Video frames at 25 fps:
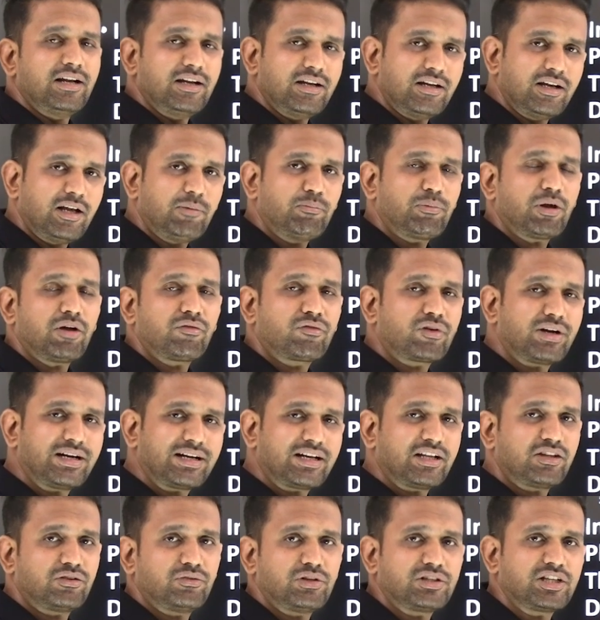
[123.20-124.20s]
number of
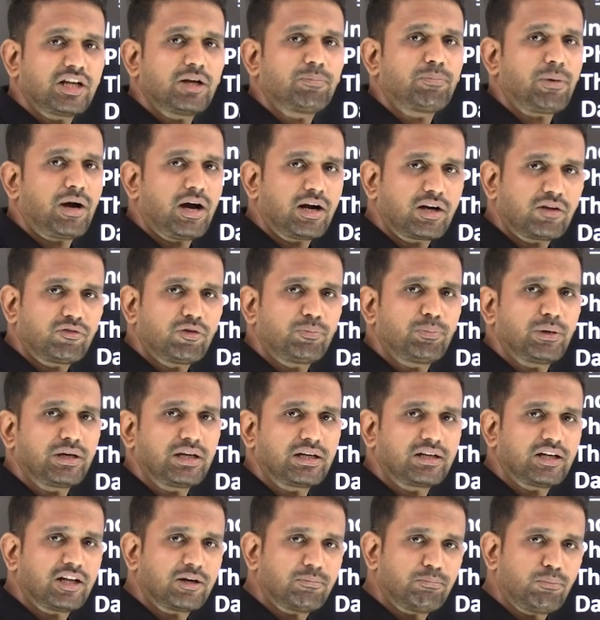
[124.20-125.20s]
countries which are a part of a
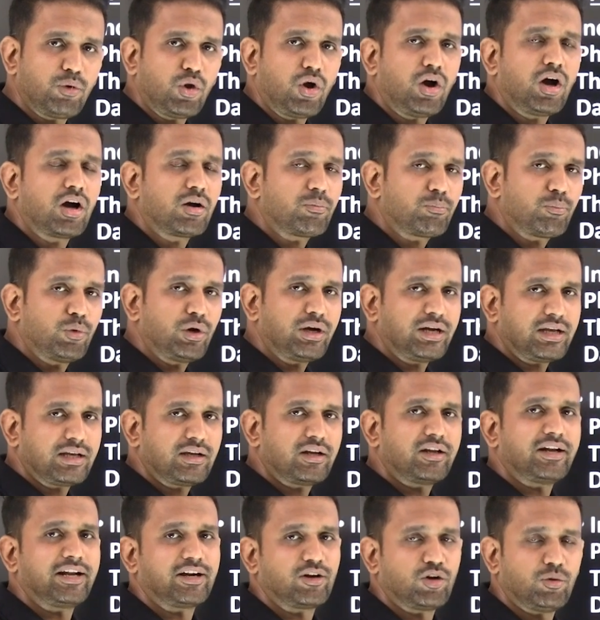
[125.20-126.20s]
particular bloc,
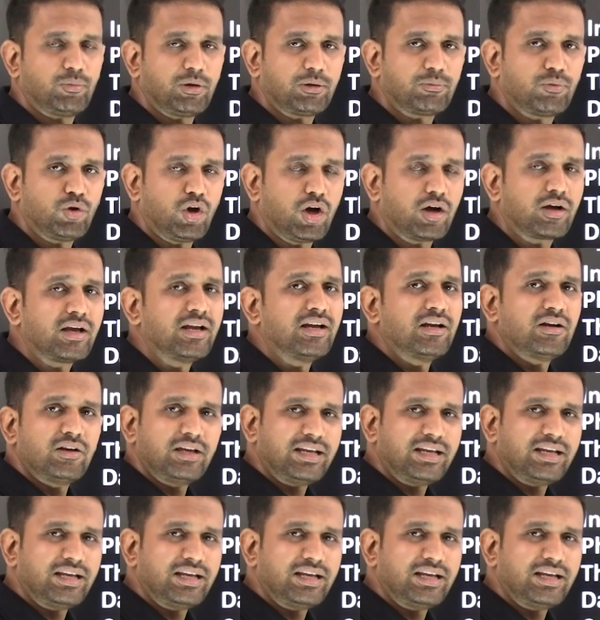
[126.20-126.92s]
political or economic bloc.